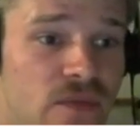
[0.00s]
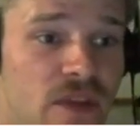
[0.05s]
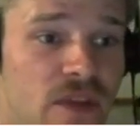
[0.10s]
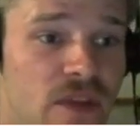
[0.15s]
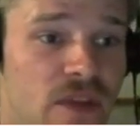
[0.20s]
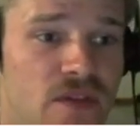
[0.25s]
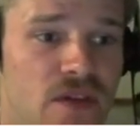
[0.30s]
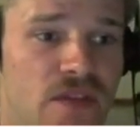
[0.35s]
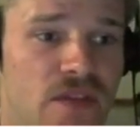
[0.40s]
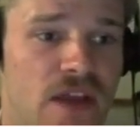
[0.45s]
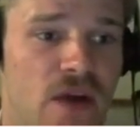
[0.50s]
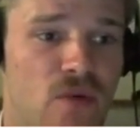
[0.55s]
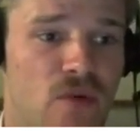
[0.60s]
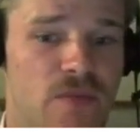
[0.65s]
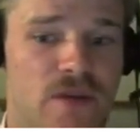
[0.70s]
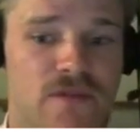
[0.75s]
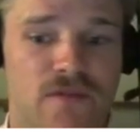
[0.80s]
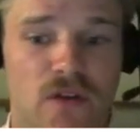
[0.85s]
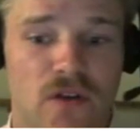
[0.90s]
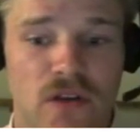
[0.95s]
And then that will
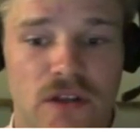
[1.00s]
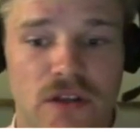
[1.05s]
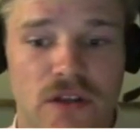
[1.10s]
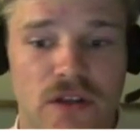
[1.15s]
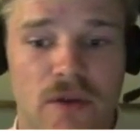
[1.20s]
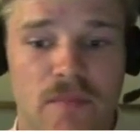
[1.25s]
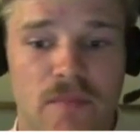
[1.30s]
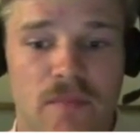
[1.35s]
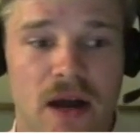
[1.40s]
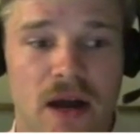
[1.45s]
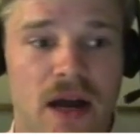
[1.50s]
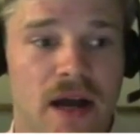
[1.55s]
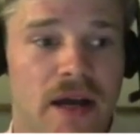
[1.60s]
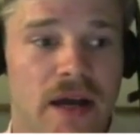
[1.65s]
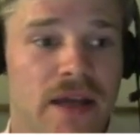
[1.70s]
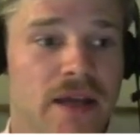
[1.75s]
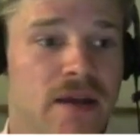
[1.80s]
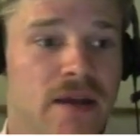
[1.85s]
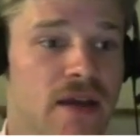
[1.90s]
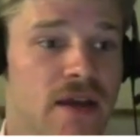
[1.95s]
be followed up
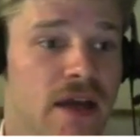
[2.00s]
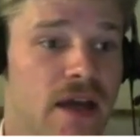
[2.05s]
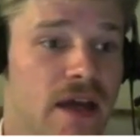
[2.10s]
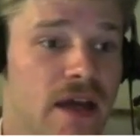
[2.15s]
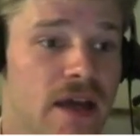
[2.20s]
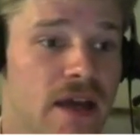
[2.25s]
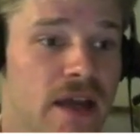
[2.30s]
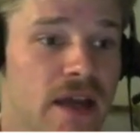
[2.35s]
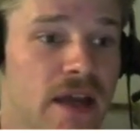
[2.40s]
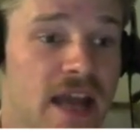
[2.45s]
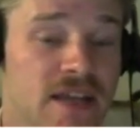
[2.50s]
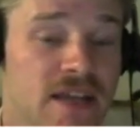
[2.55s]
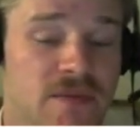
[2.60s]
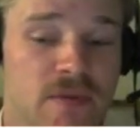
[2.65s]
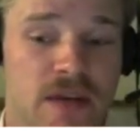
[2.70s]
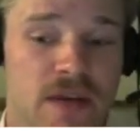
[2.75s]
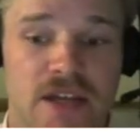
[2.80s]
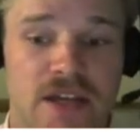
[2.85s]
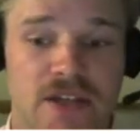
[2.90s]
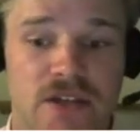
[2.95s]
by an
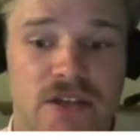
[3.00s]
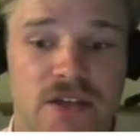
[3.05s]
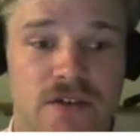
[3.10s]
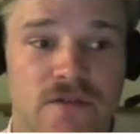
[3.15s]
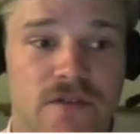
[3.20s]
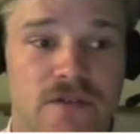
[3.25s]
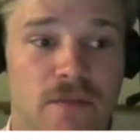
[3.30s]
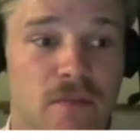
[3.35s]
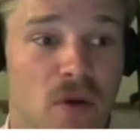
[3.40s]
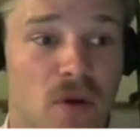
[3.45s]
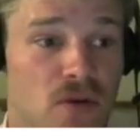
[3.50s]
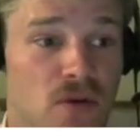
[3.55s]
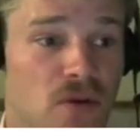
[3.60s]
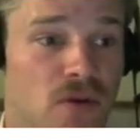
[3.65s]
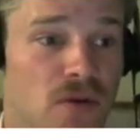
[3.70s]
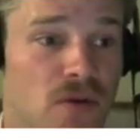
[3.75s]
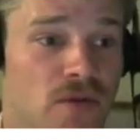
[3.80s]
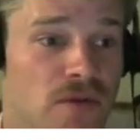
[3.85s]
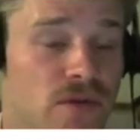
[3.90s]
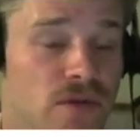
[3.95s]
explanation of the
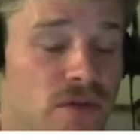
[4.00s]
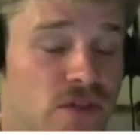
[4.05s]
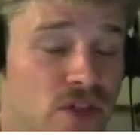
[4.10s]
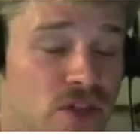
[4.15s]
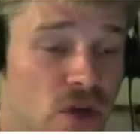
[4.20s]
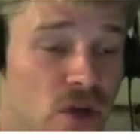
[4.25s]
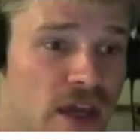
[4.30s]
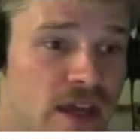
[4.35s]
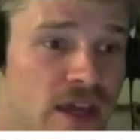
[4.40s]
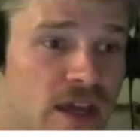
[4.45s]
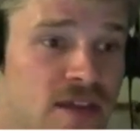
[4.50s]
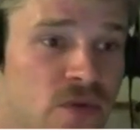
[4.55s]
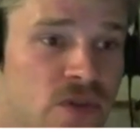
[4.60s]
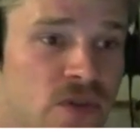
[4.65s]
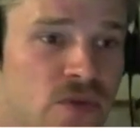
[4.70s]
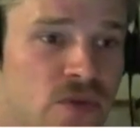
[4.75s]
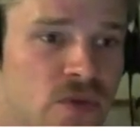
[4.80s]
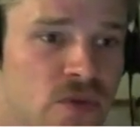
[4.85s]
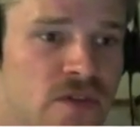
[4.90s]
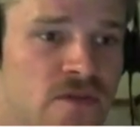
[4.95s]
model showcase,
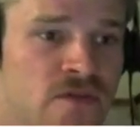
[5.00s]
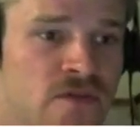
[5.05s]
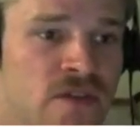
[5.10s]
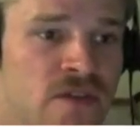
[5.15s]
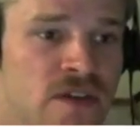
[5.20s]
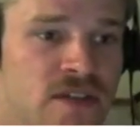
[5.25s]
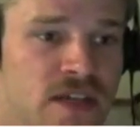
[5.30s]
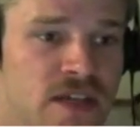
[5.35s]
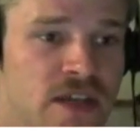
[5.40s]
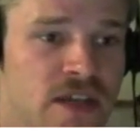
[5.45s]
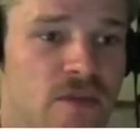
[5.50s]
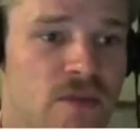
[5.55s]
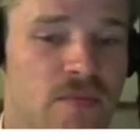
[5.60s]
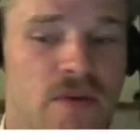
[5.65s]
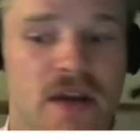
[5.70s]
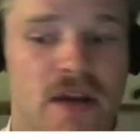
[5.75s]
which we've set up,